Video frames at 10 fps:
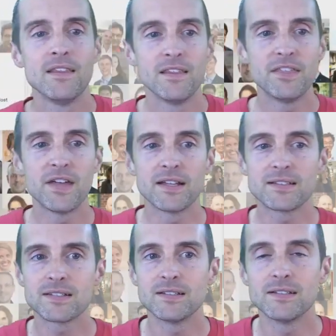
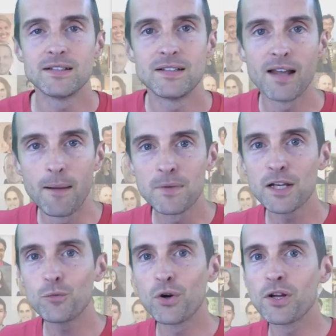that
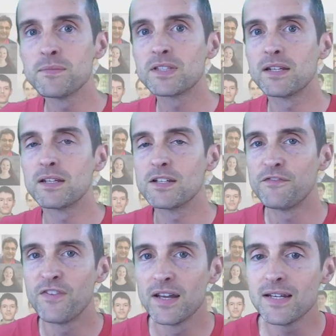Dominic Williams and the
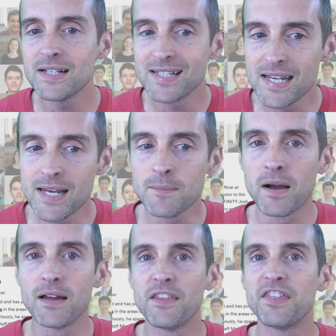Dfinity team,
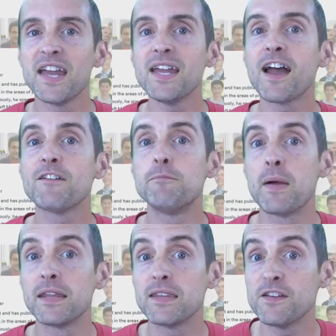they have
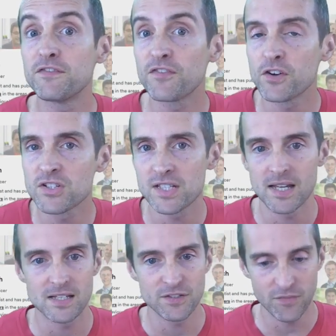been the first,
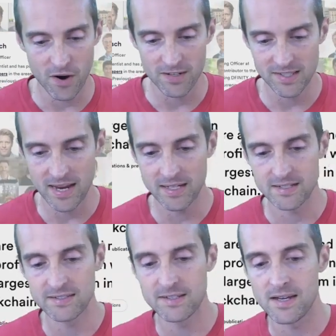as far as I
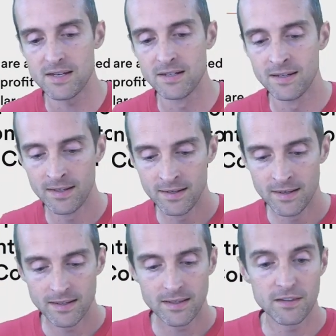can see,
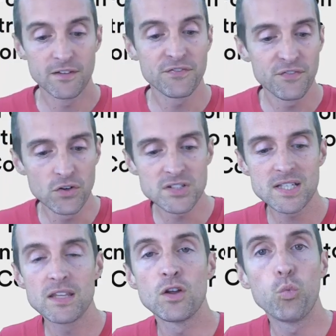the first in the